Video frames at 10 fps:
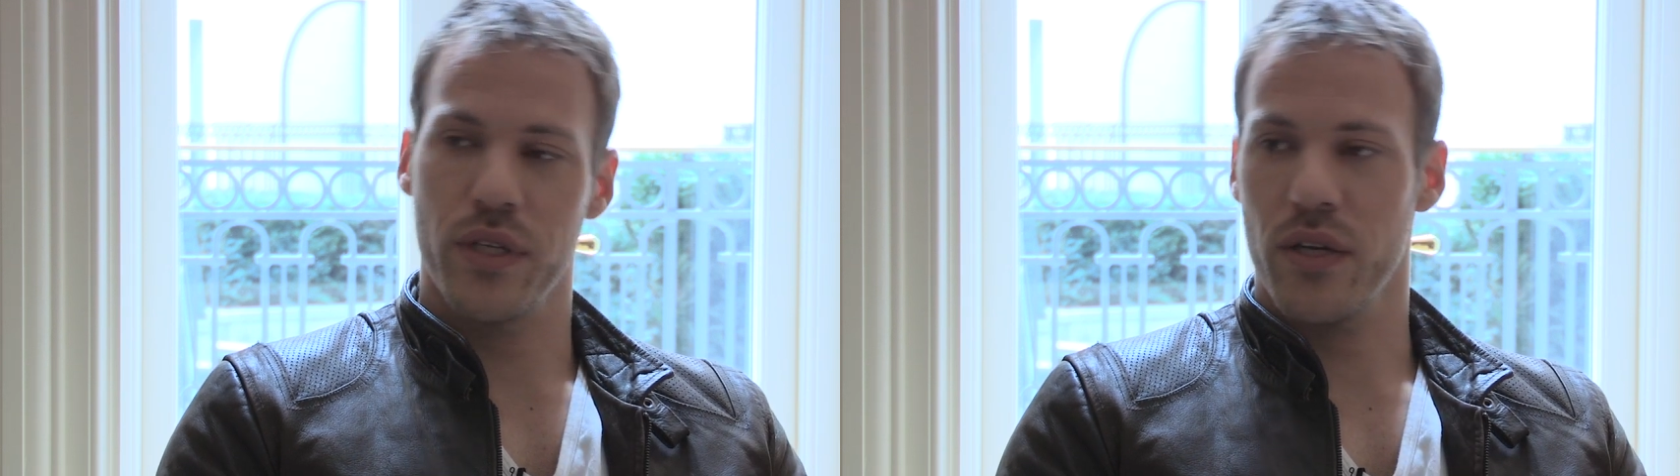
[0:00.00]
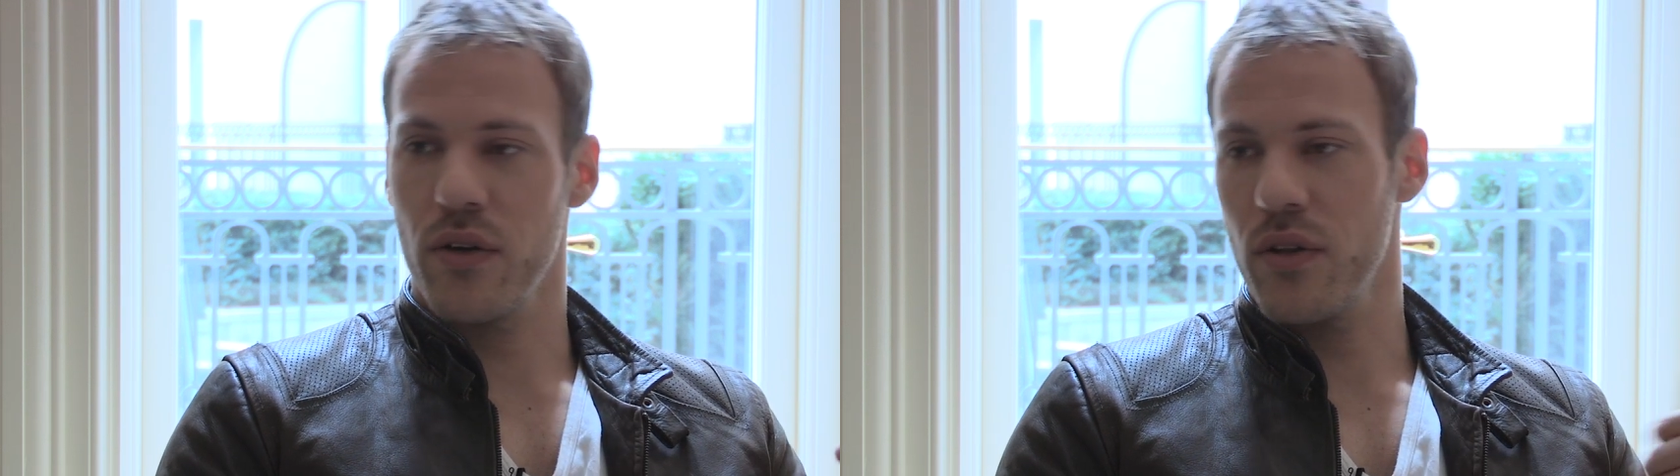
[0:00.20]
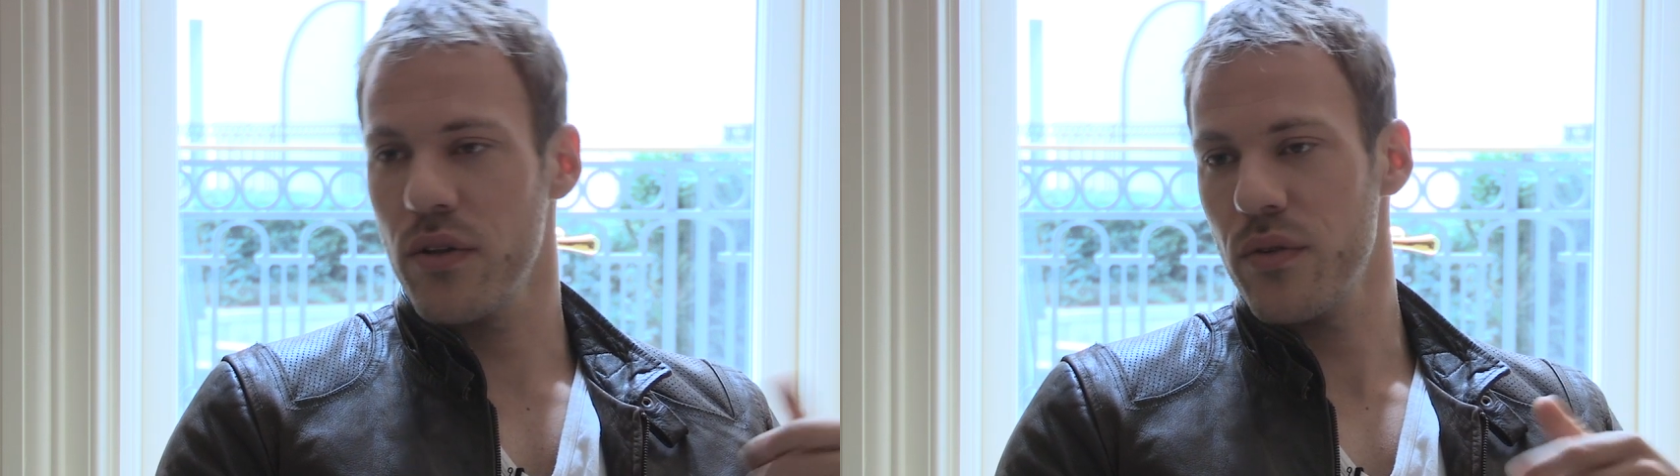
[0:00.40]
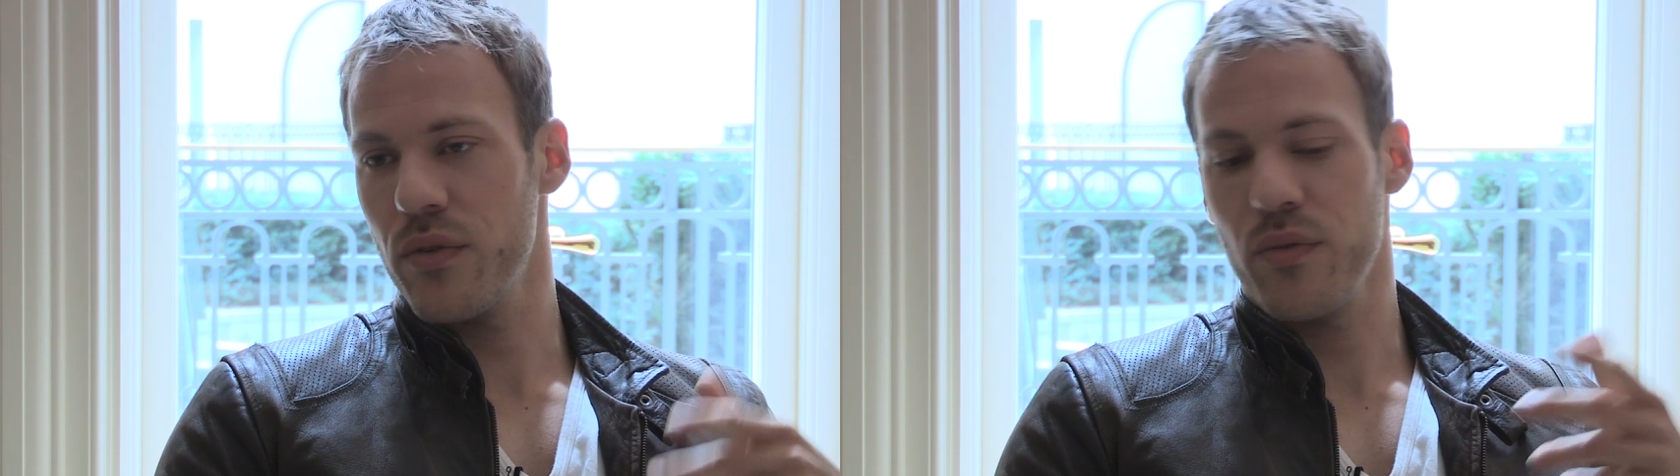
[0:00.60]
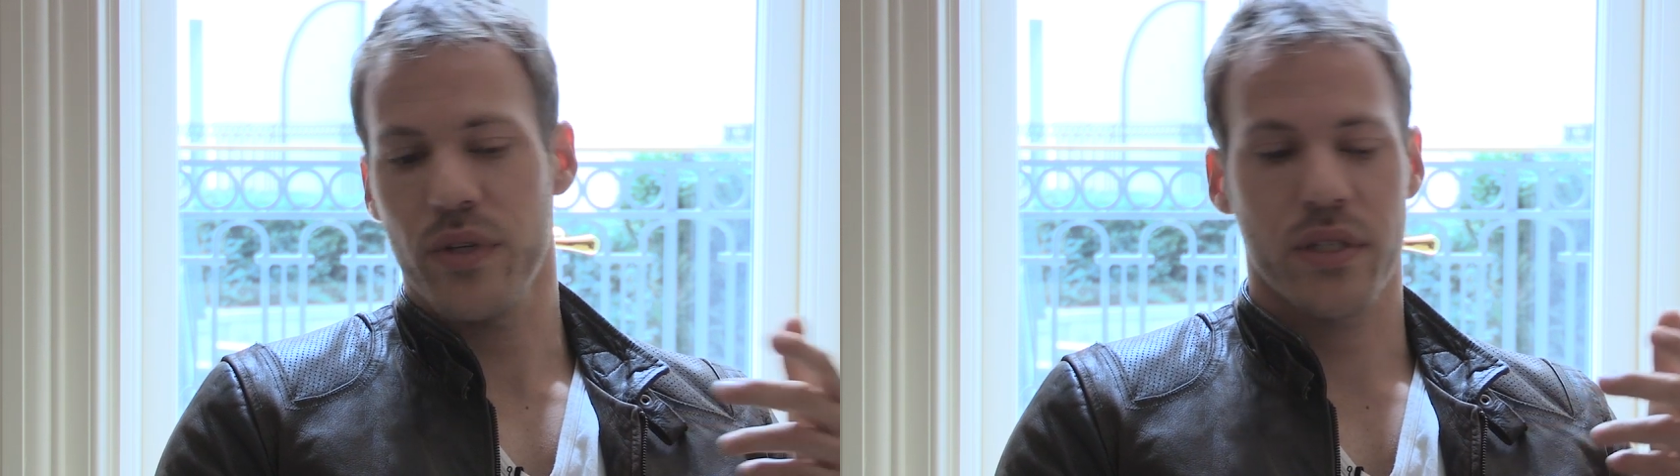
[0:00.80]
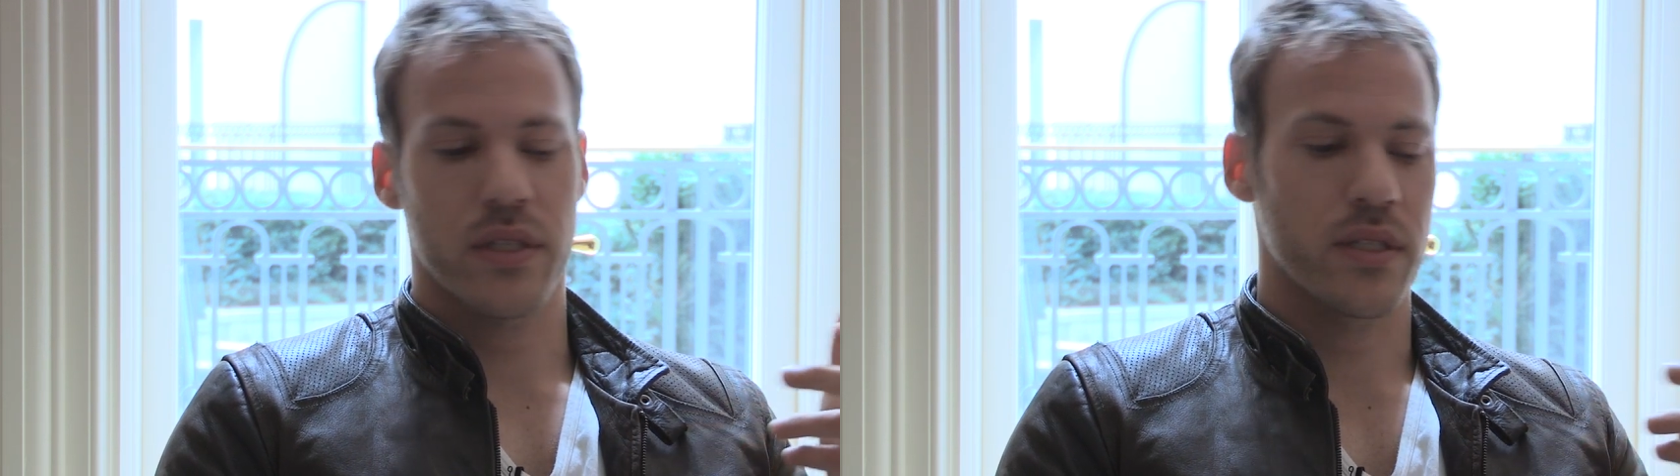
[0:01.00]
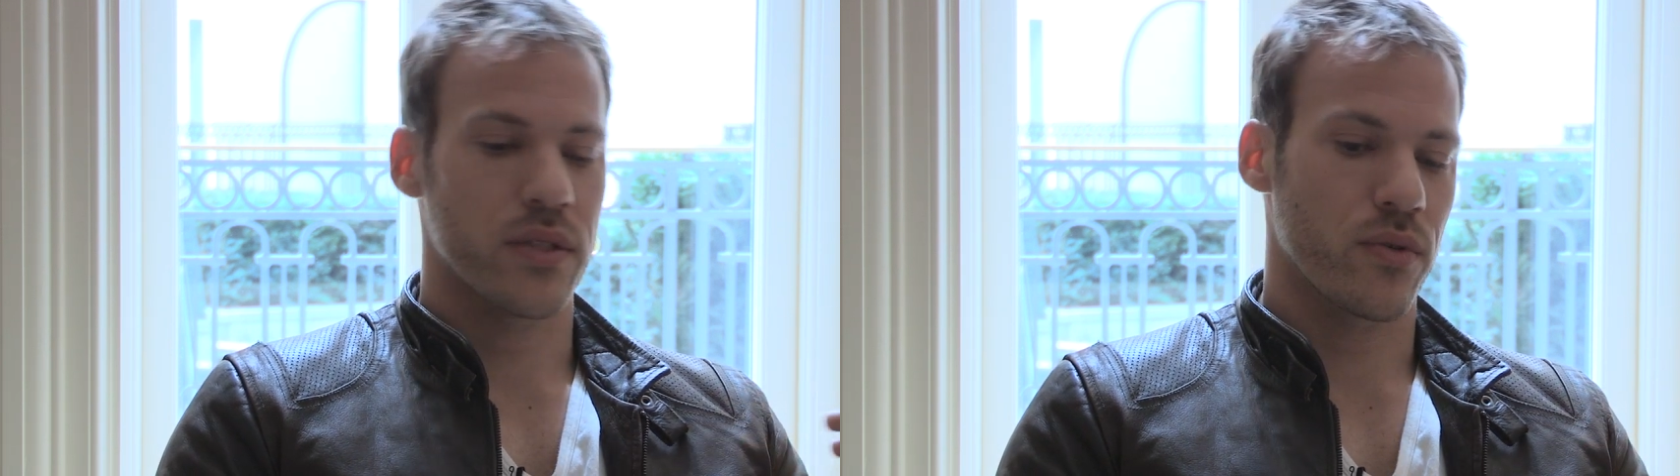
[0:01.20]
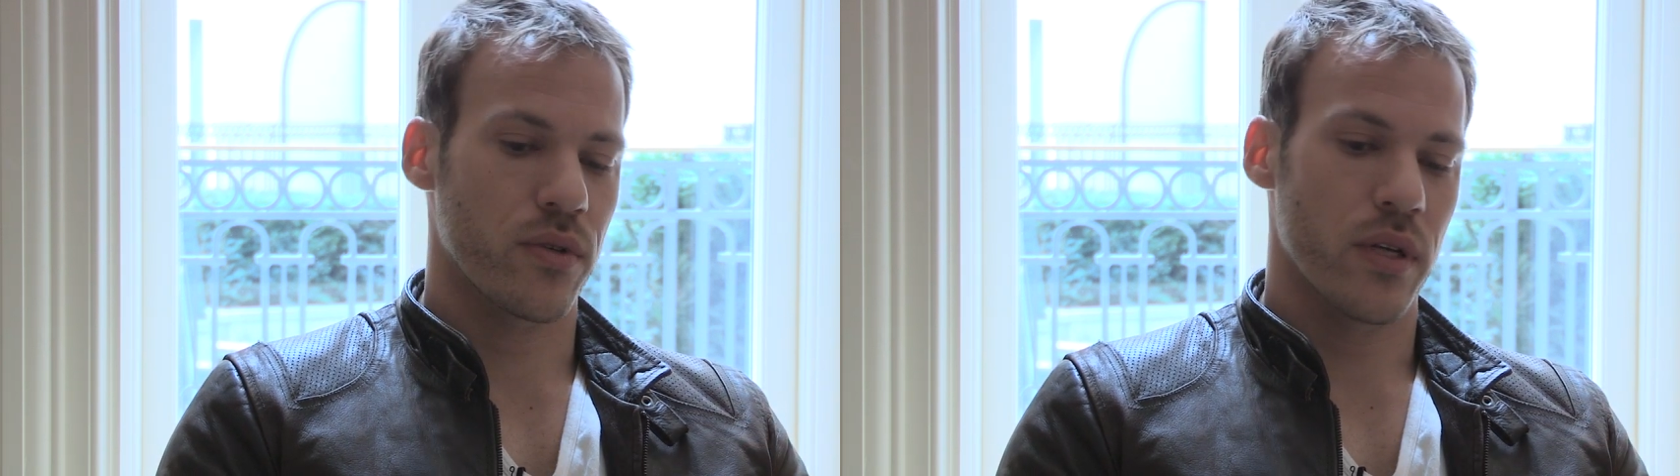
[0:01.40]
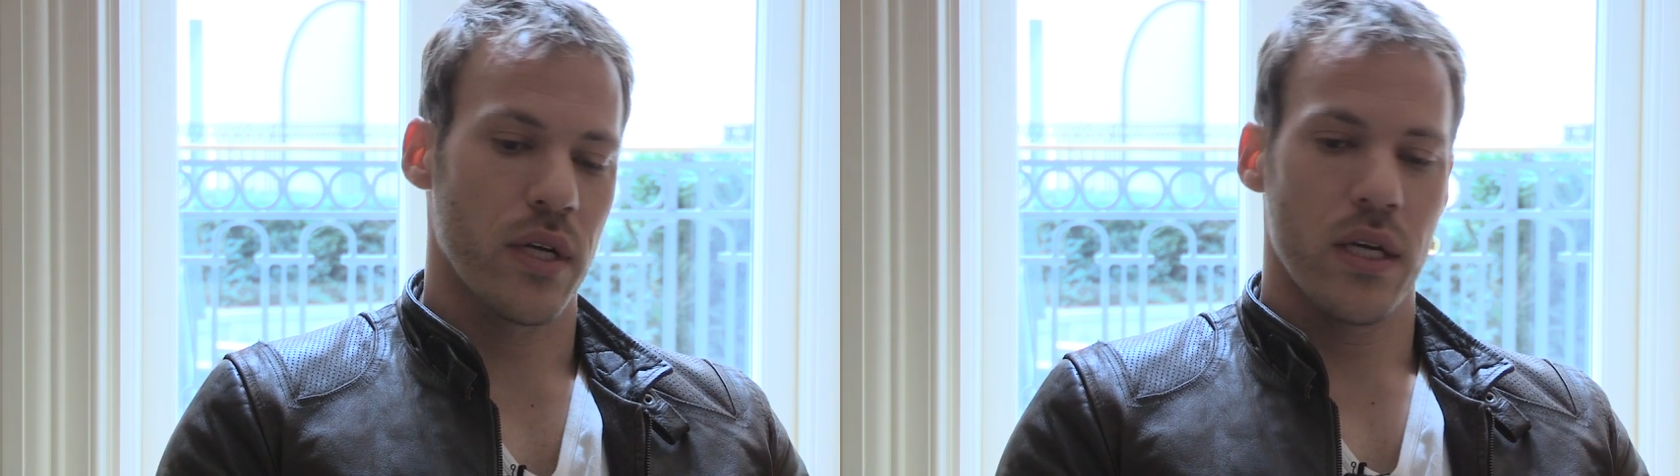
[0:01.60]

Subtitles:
you can all the riches or